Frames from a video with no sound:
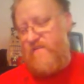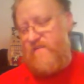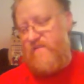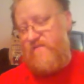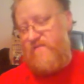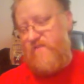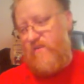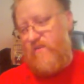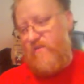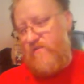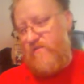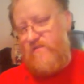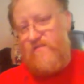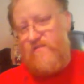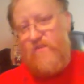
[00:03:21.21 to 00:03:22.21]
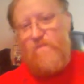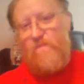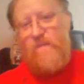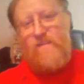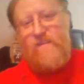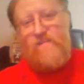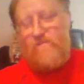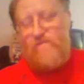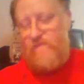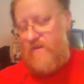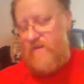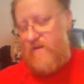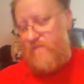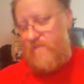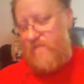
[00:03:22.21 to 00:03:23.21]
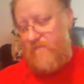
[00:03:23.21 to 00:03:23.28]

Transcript: So let's hope that, you know.